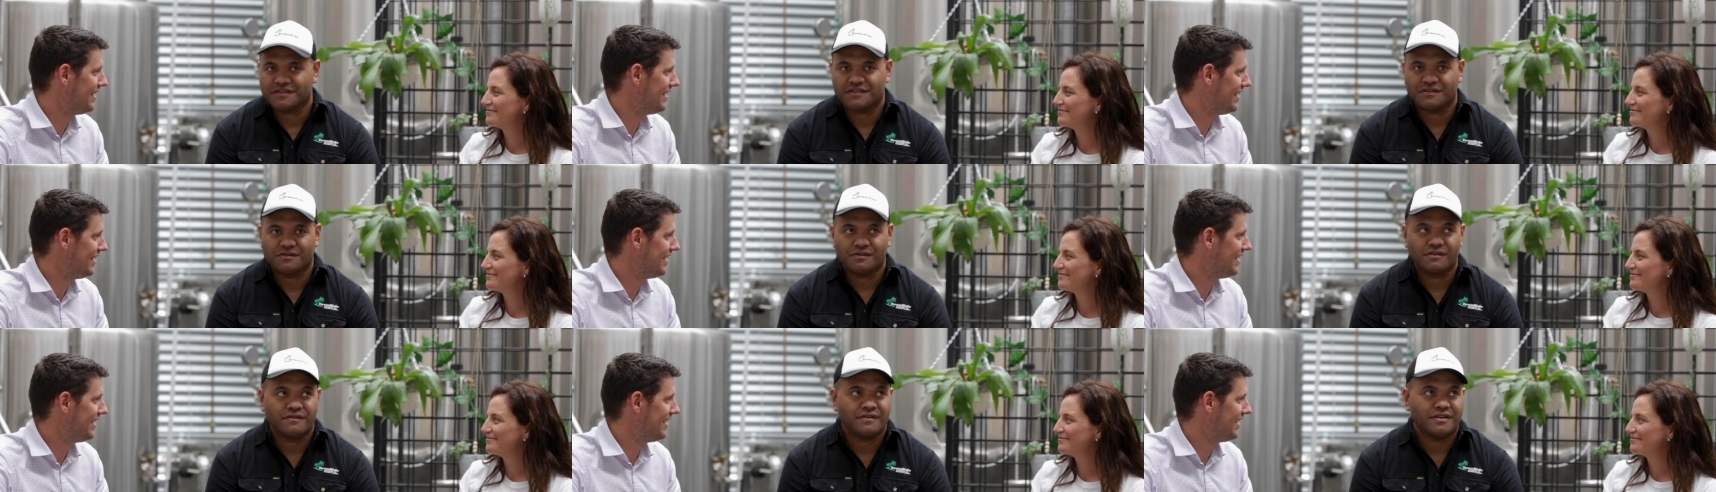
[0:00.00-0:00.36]

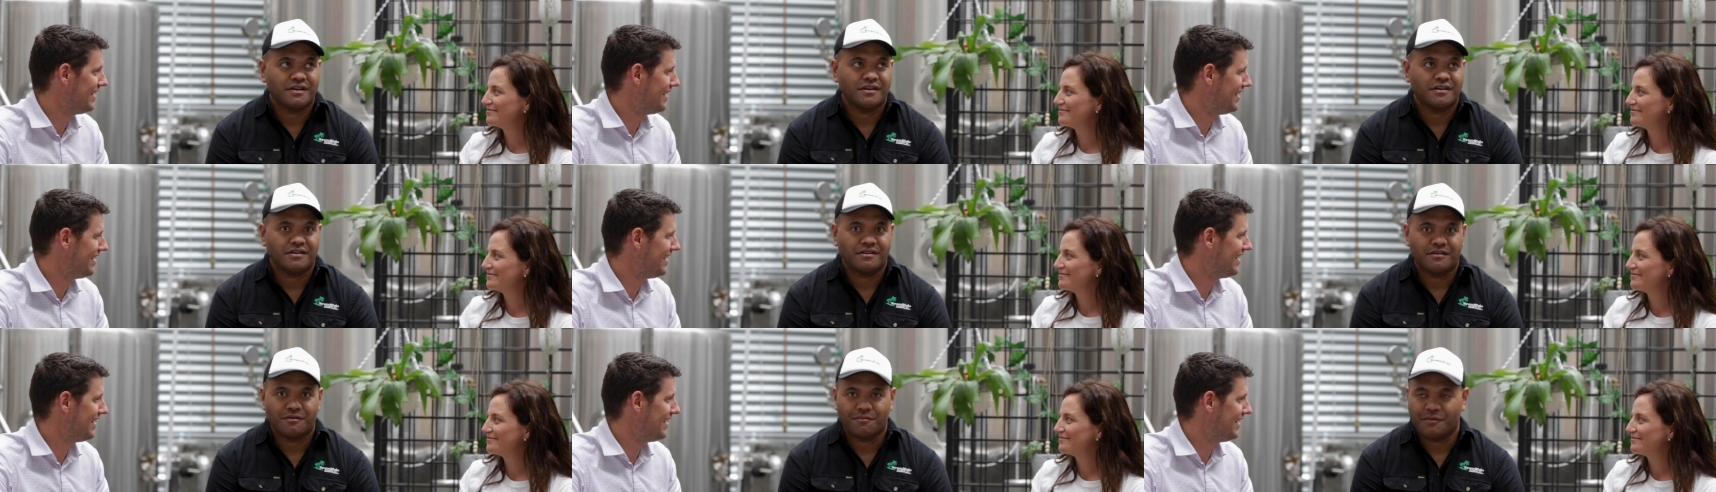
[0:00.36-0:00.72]
Speaker 1: else, so
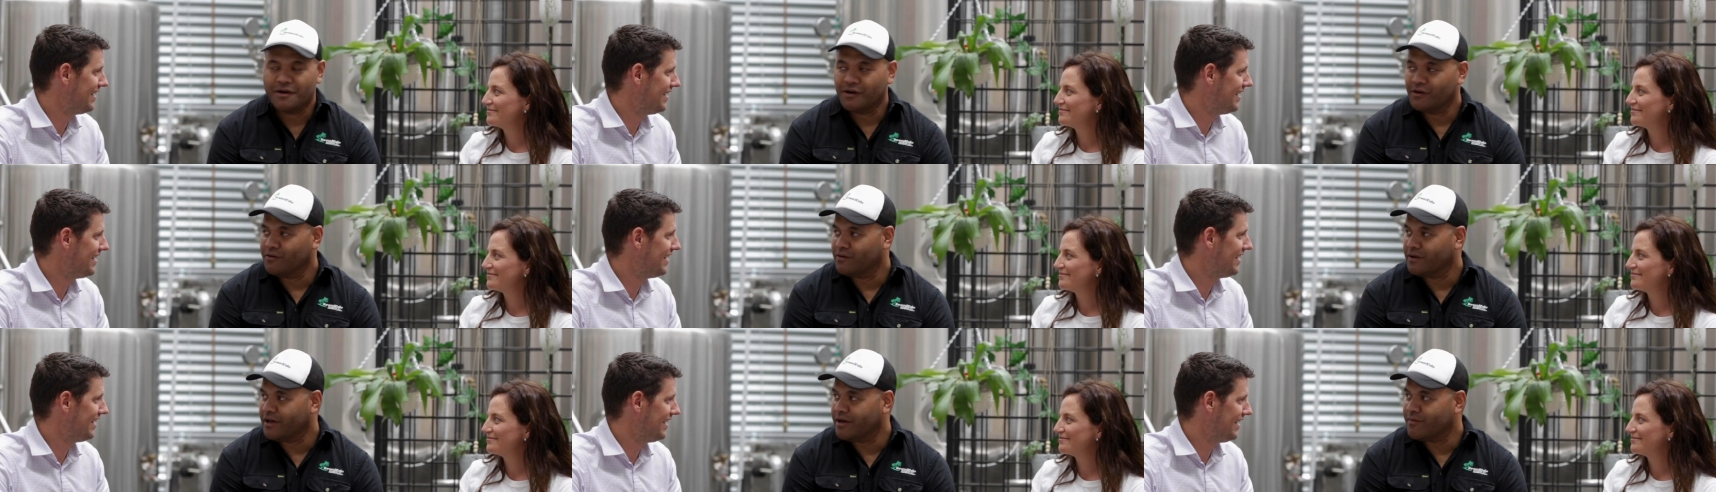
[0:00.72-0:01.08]
the
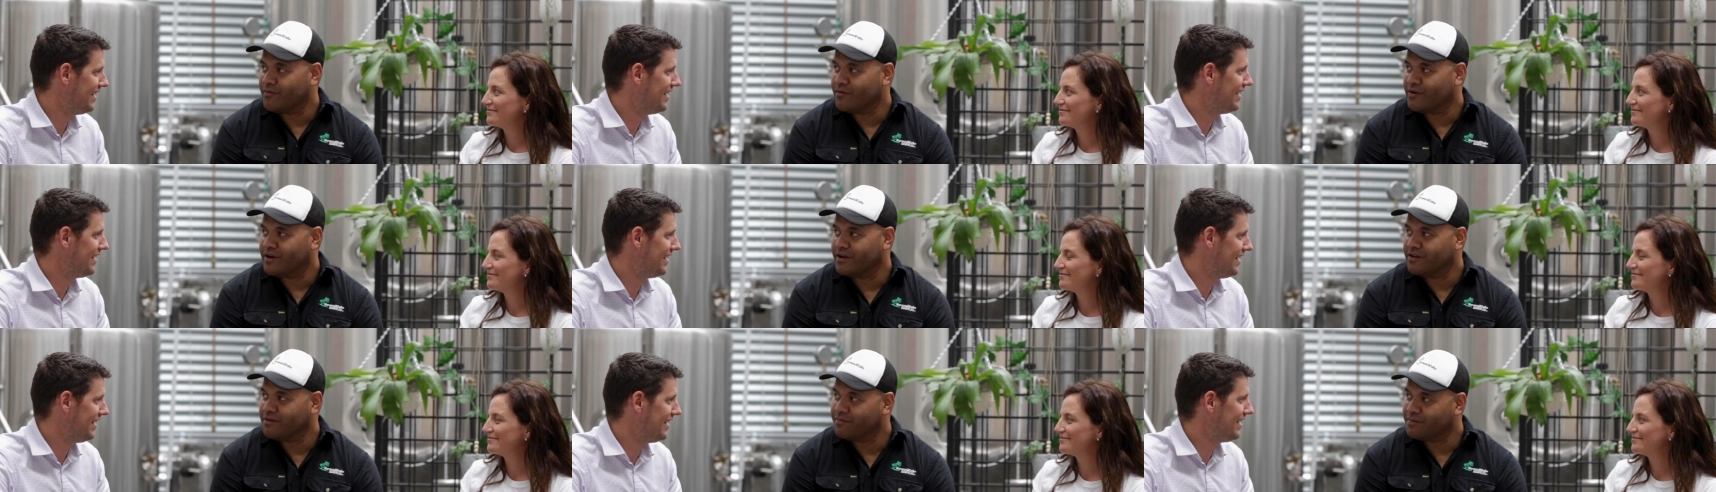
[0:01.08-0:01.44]
manual
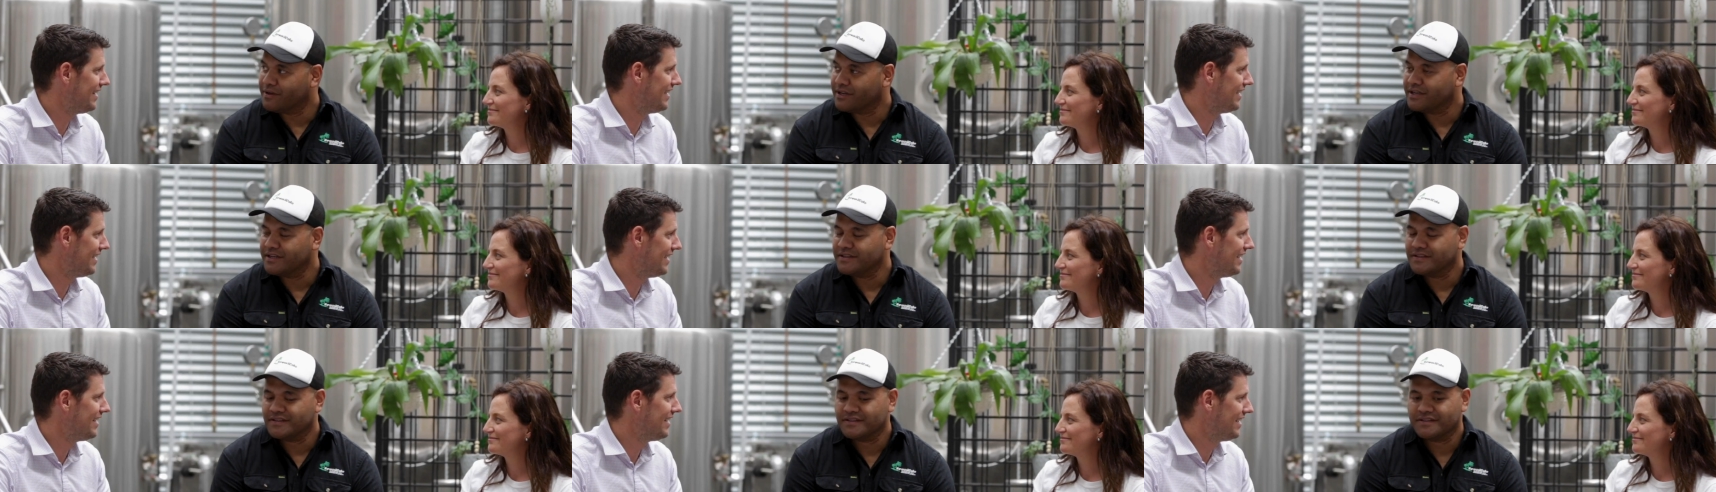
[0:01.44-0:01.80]
labour in
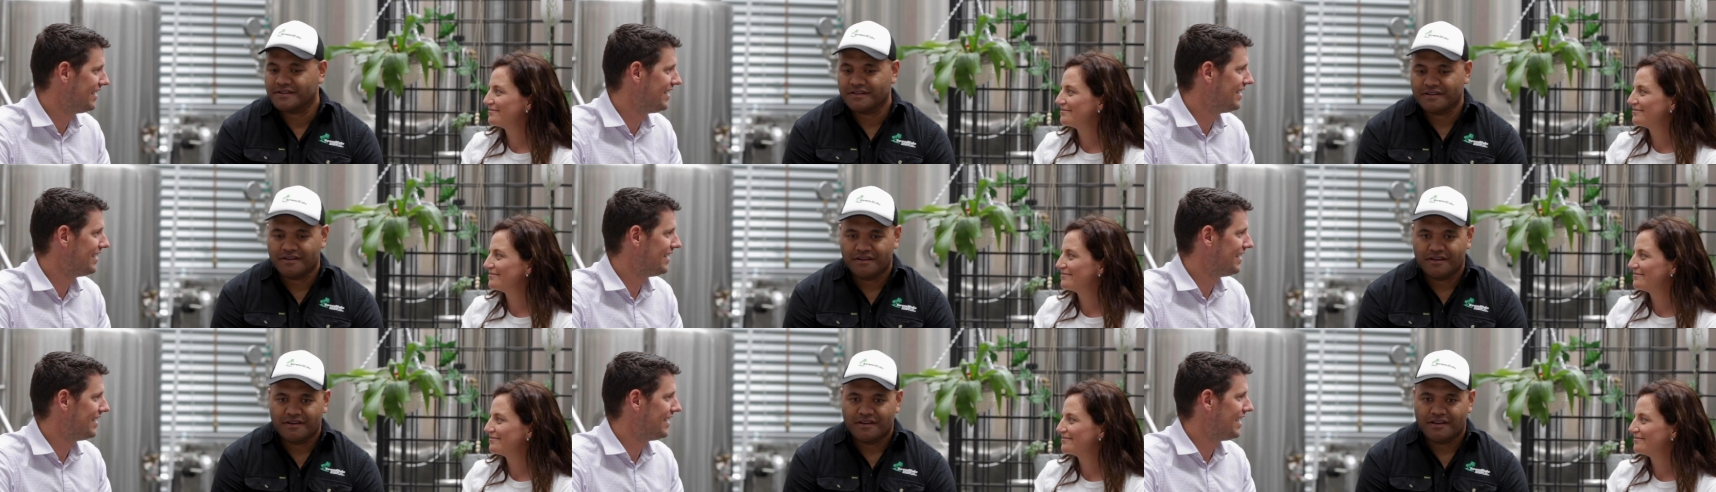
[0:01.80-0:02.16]

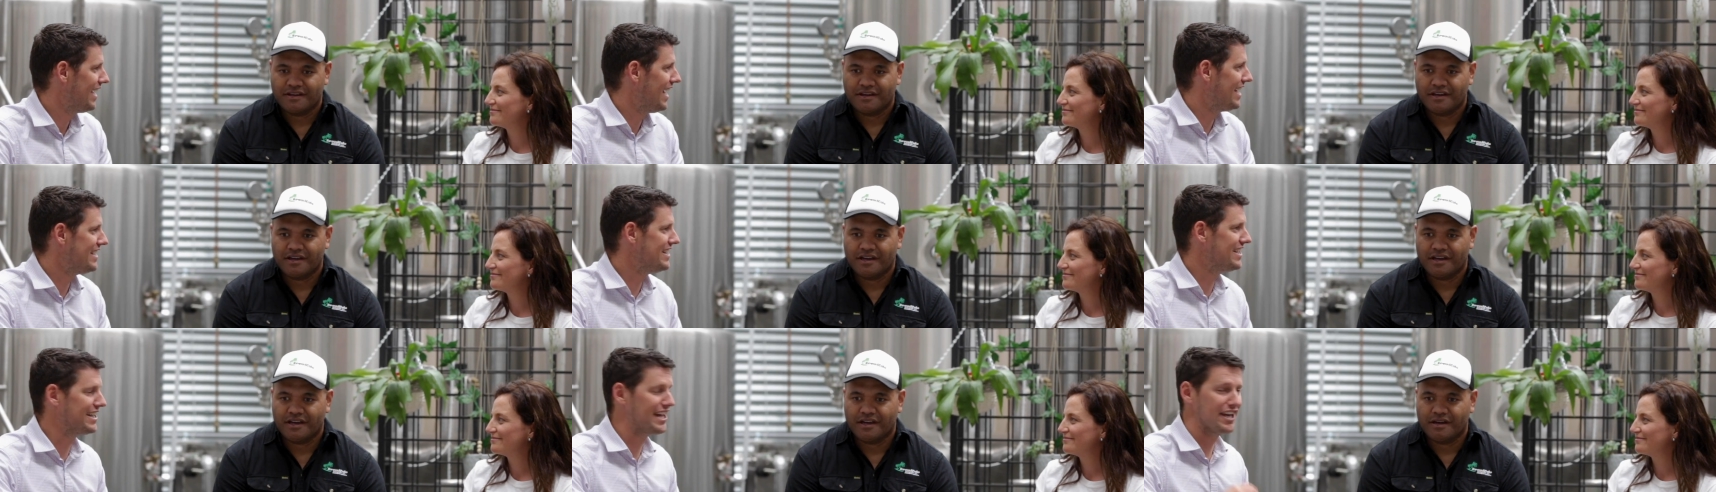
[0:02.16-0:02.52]
place.
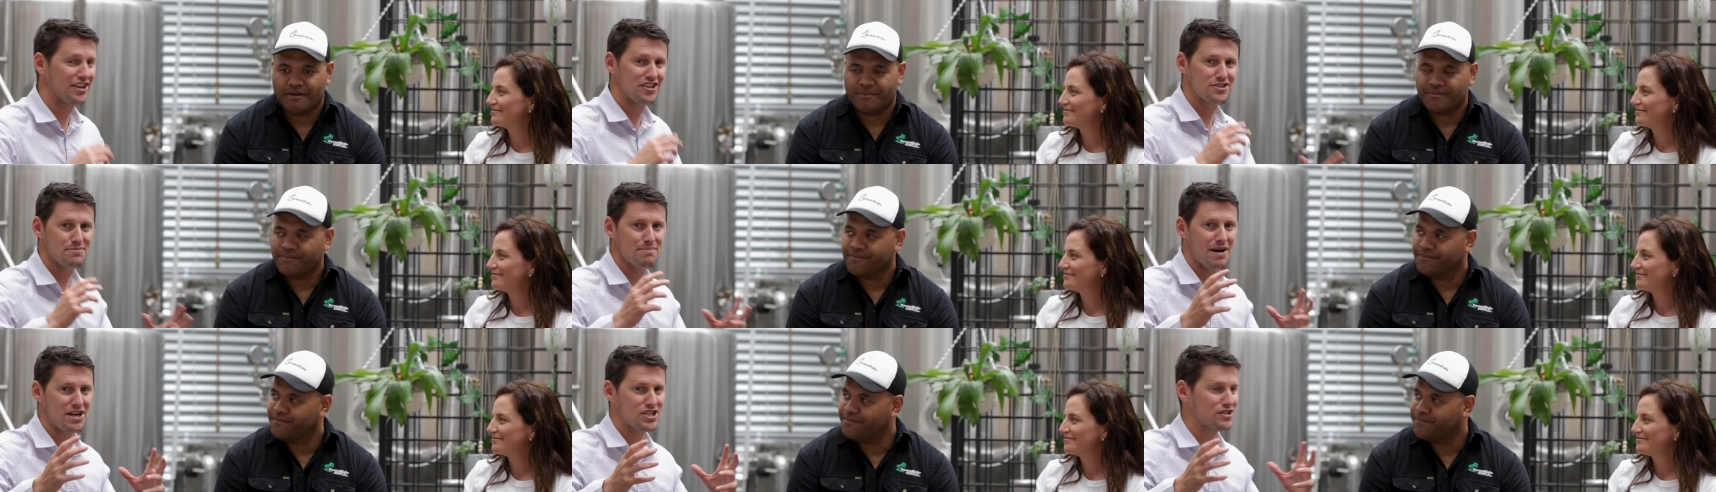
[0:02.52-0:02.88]
And you
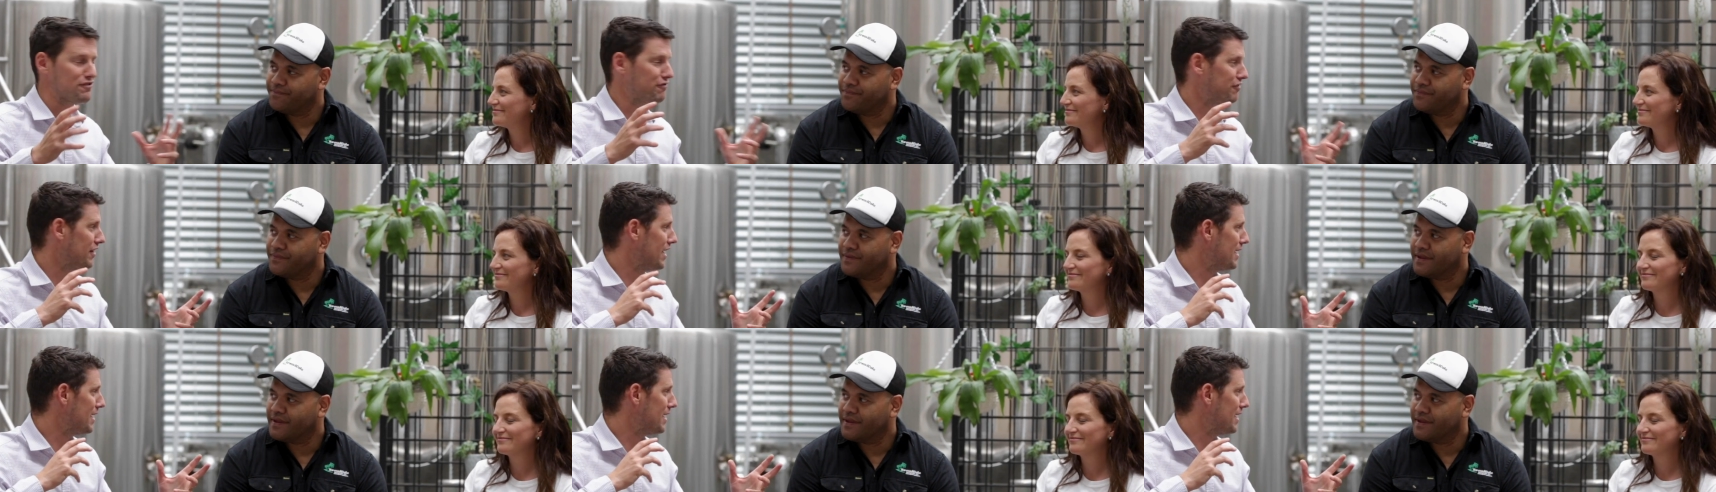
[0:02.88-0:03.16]
get as much